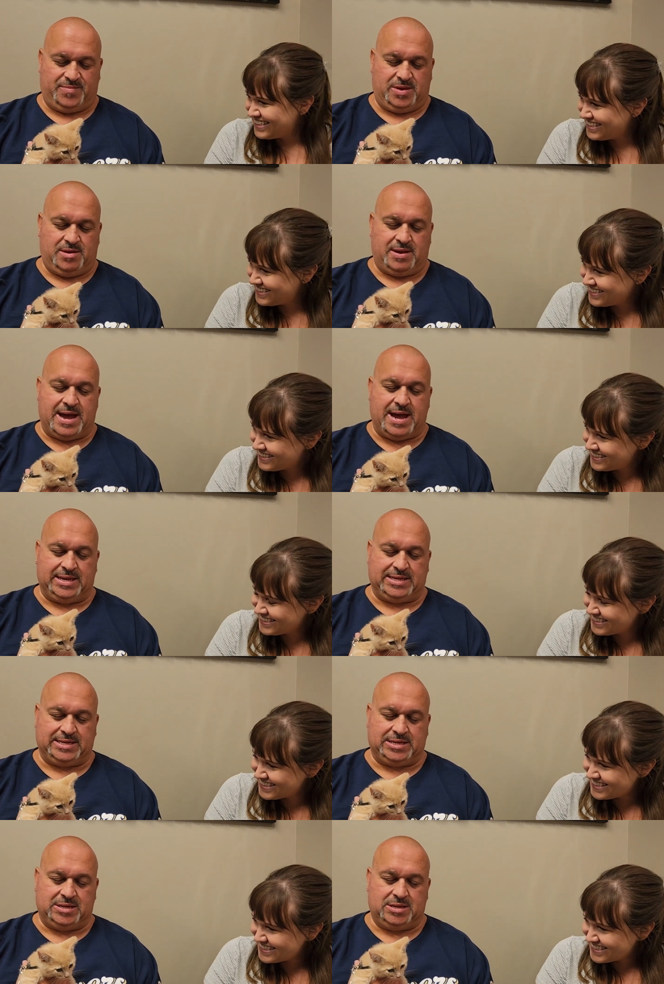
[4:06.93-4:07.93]
Speaker 1: You um,
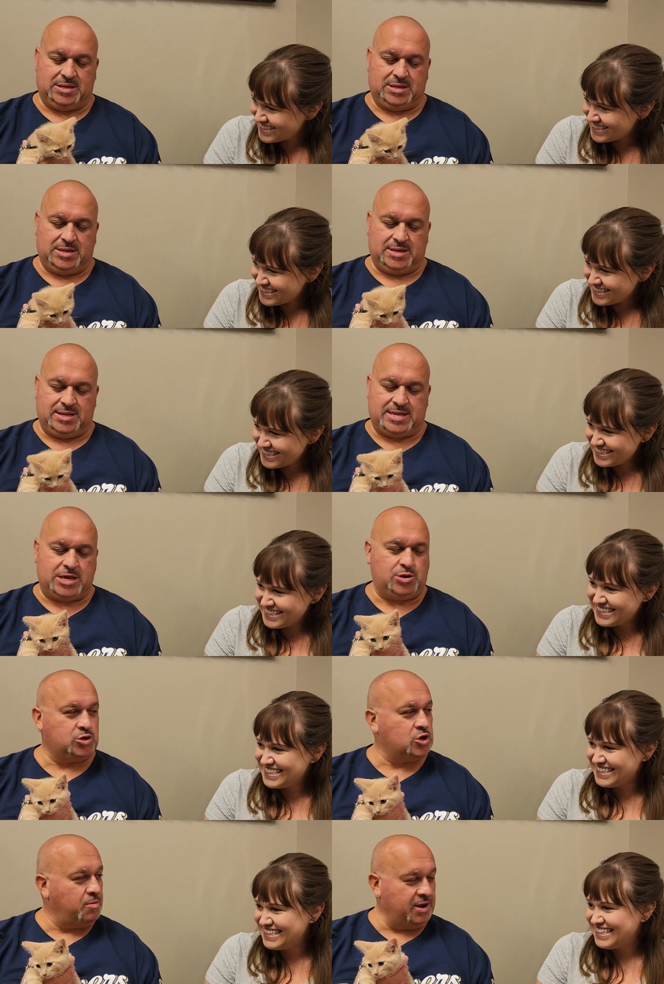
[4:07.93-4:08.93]
guys, thank you
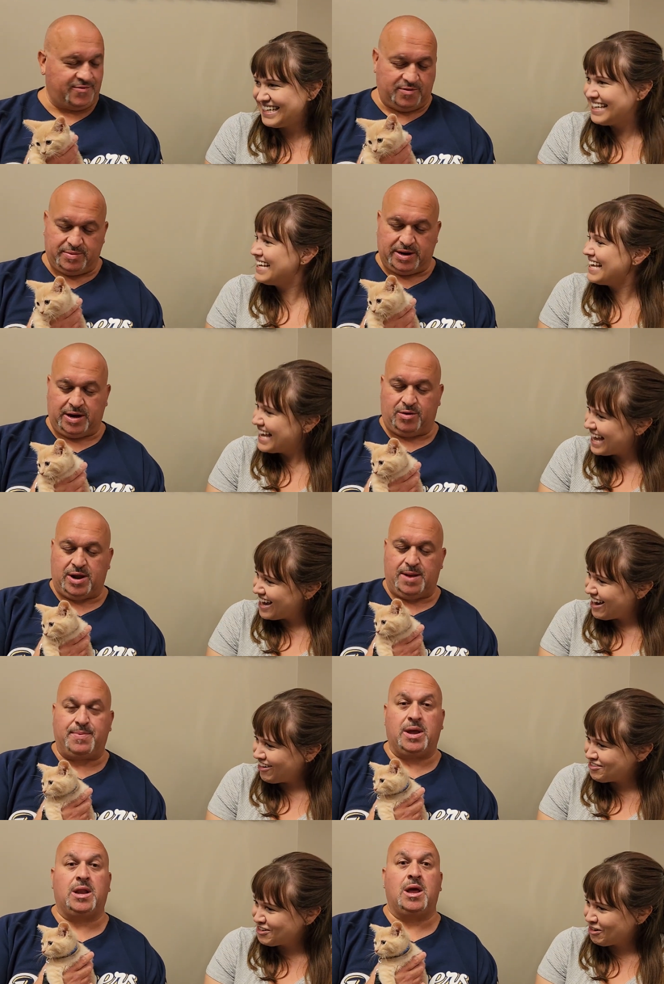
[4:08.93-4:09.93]
so much for bringing Grape of
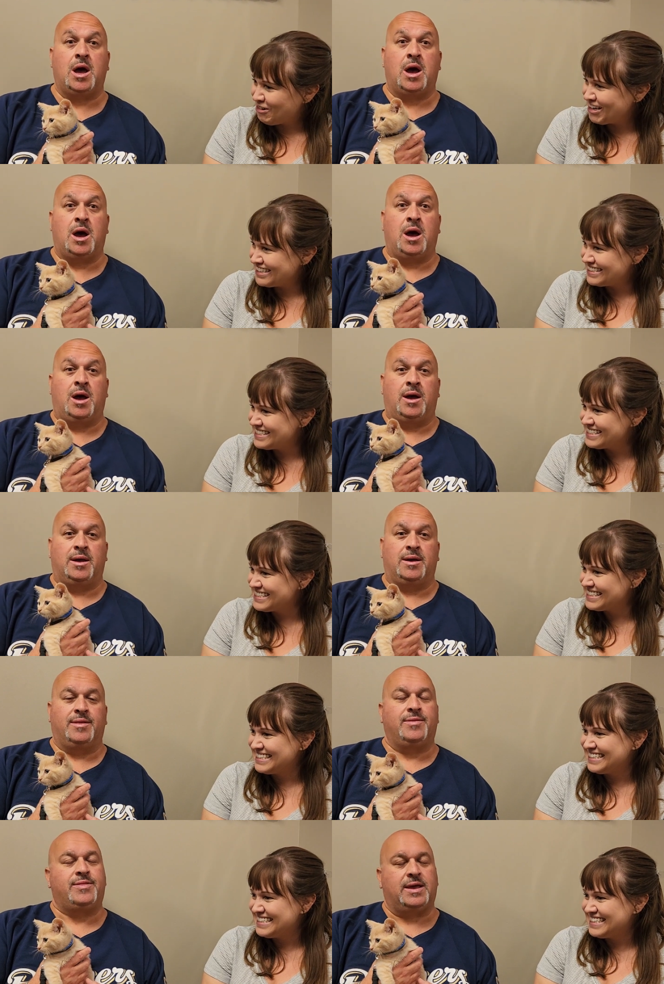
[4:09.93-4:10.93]
in. Of course.
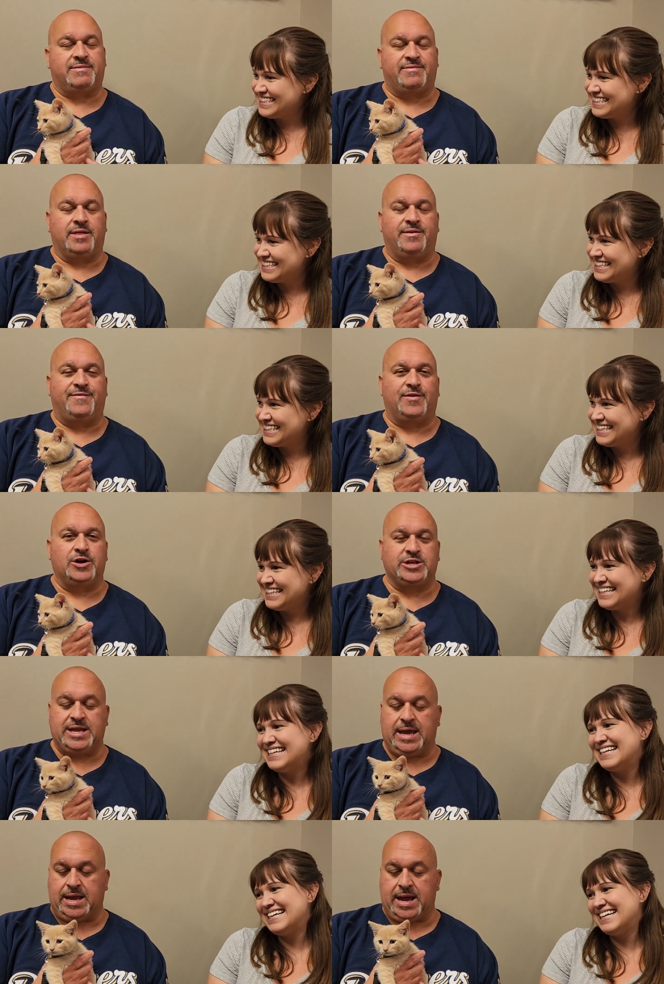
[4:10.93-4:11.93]
Thanks for another
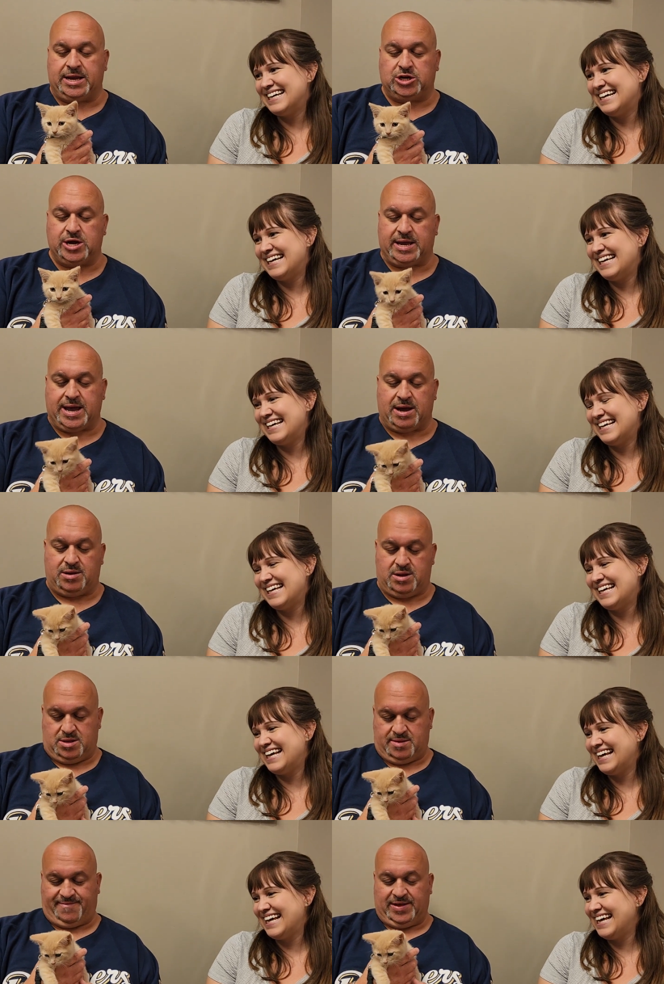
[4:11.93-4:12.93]
Fursday, guy. Check out
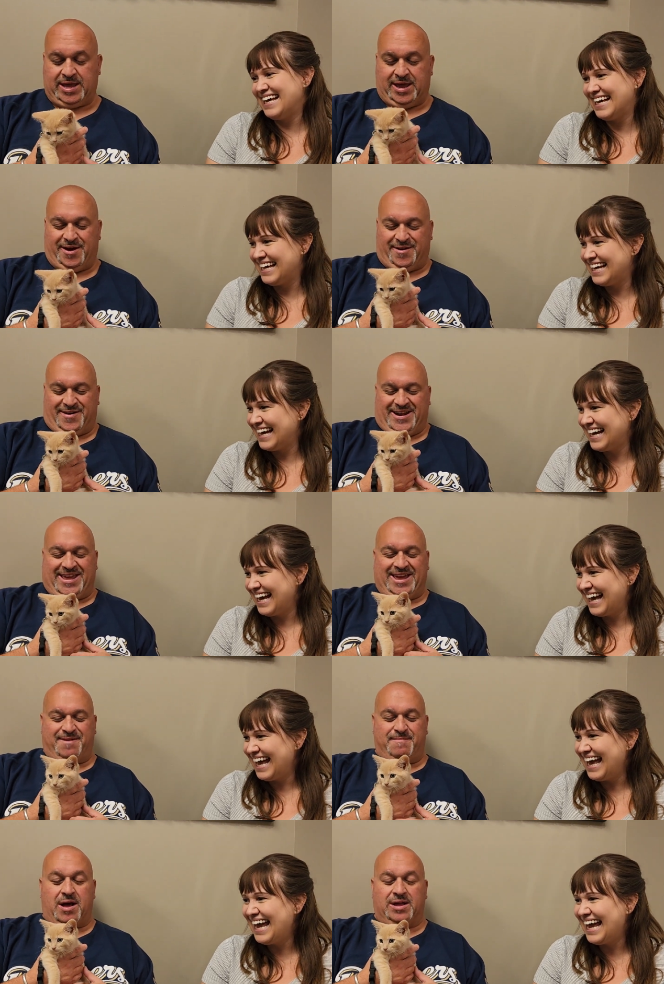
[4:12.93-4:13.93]
the video on
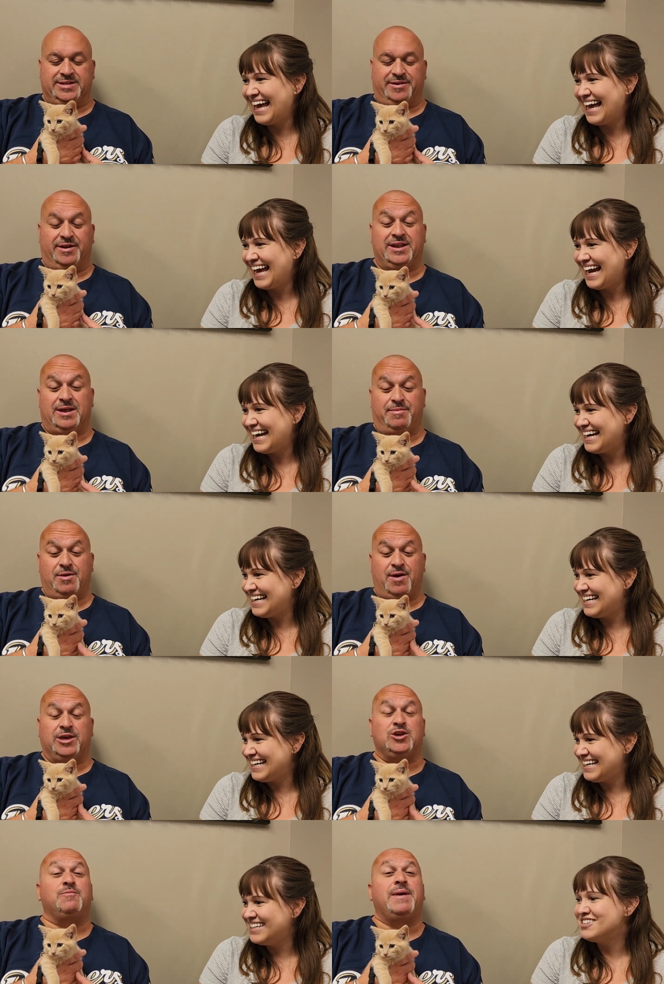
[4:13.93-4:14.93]
him. Also go to
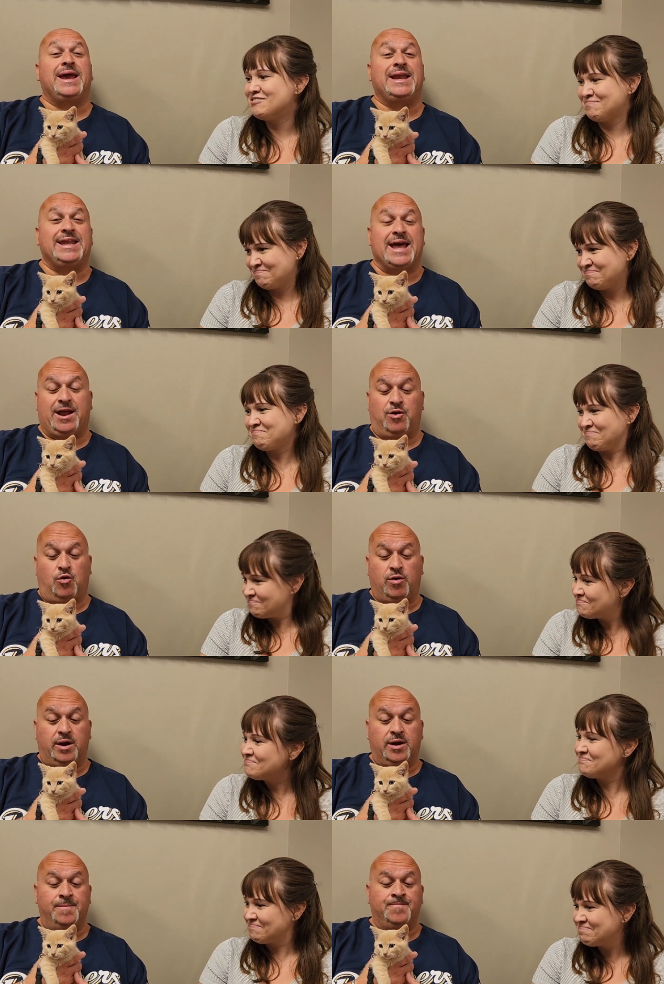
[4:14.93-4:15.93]

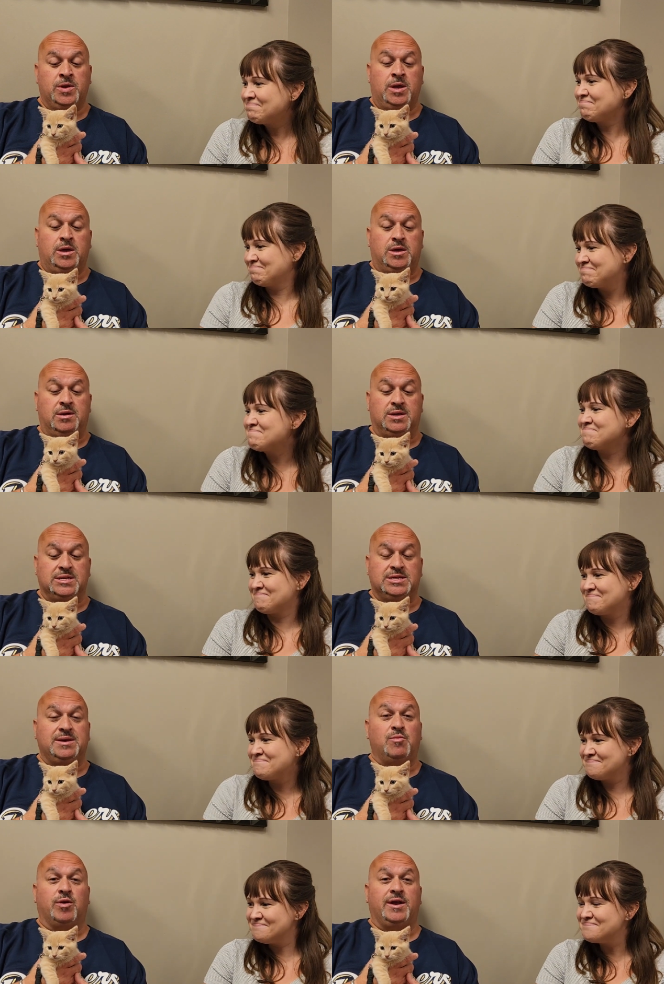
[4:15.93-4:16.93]
wihumane.org. You can see
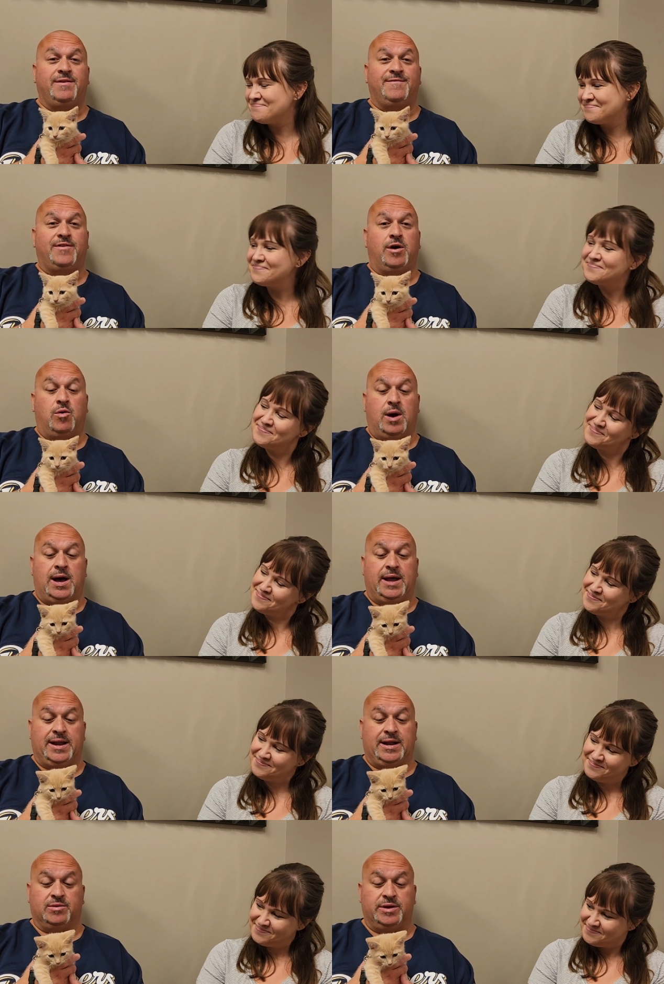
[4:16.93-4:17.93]
more info on
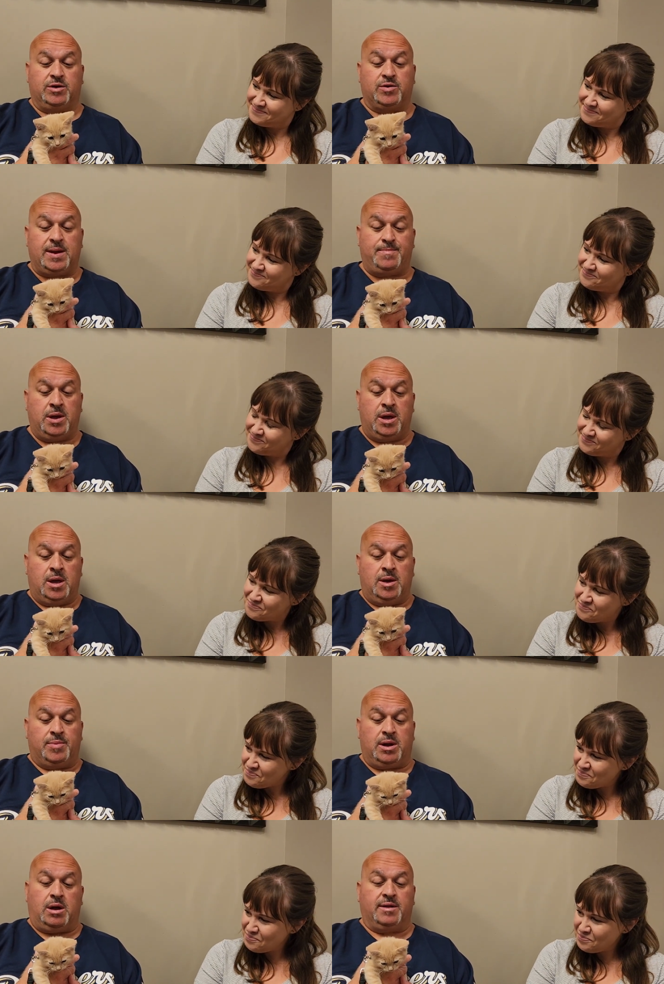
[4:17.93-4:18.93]
not only grape,
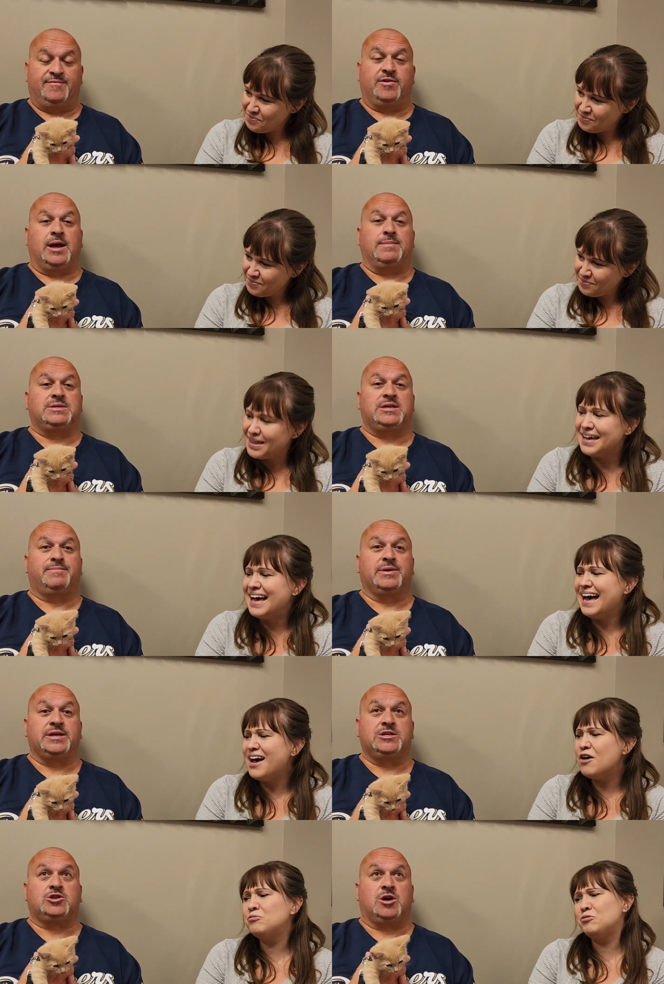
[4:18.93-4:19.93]
but all of grape
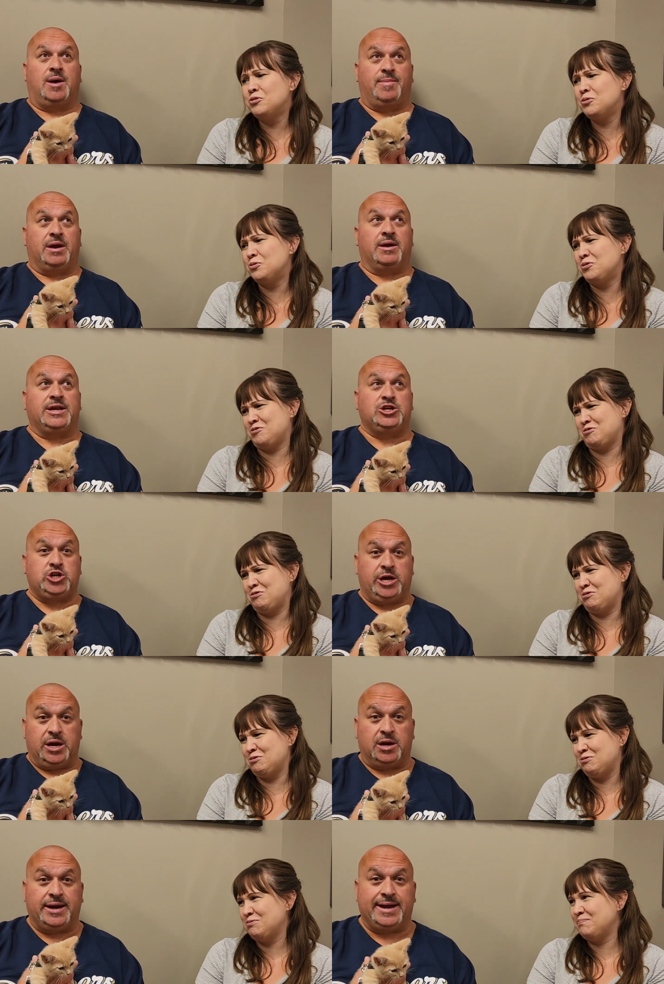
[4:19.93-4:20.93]
siblings, strawberry,
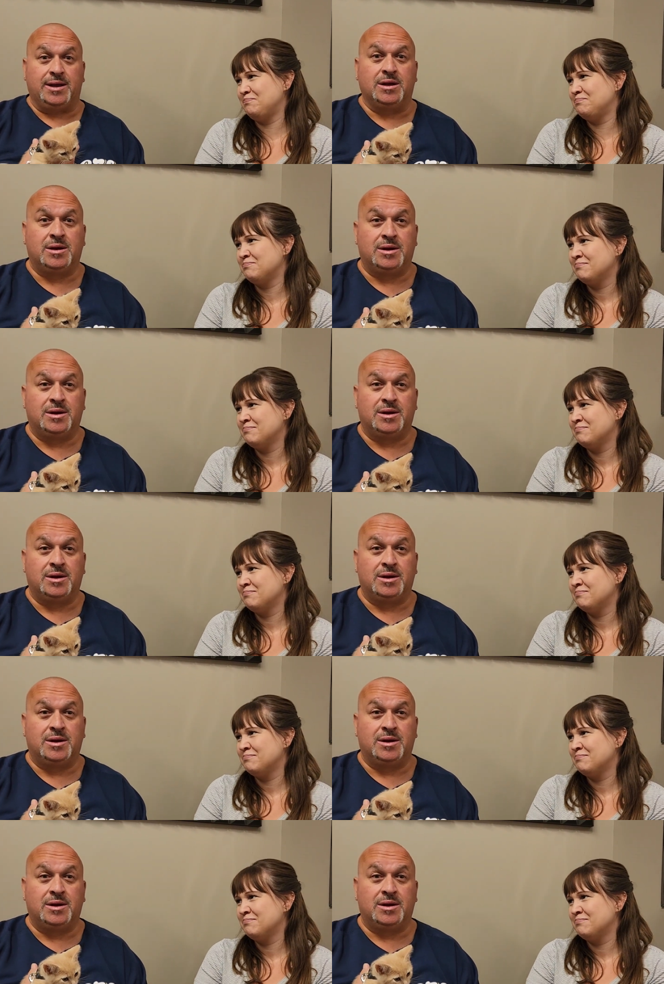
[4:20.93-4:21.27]
cherry.